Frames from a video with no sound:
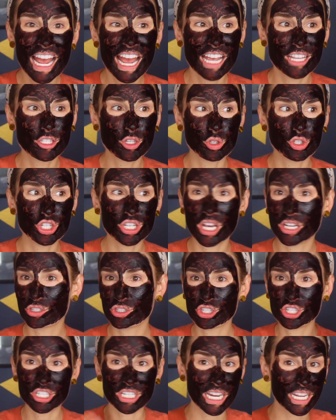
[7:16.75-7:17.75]
And so she
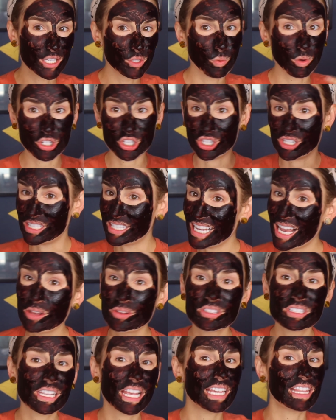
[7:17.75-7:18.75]
understands what she
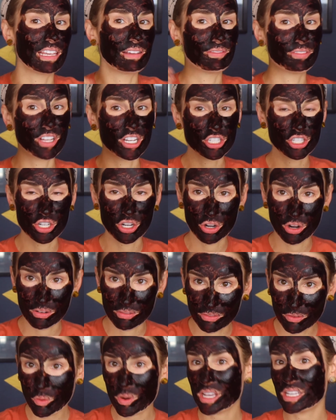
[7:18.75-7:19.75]
sounds like, the inflection in her
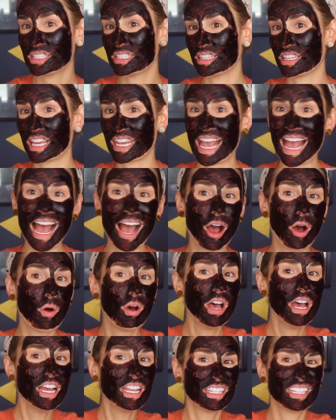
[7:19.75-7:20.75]
voice, and like
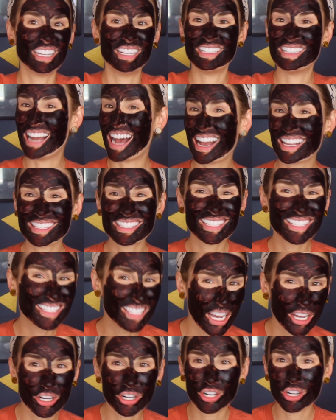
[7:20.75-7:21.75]
how to not
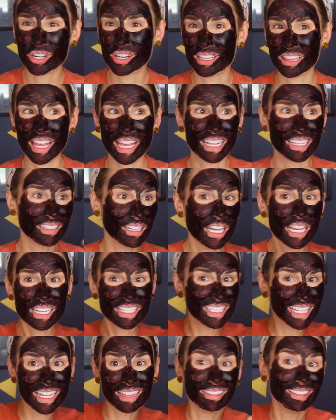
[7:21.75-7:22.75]
stutter and like
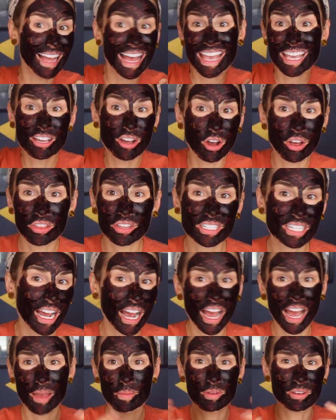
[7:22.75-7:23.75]
say like all the
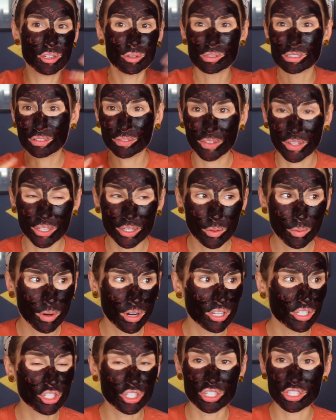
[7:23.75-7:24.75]
time and use filler words.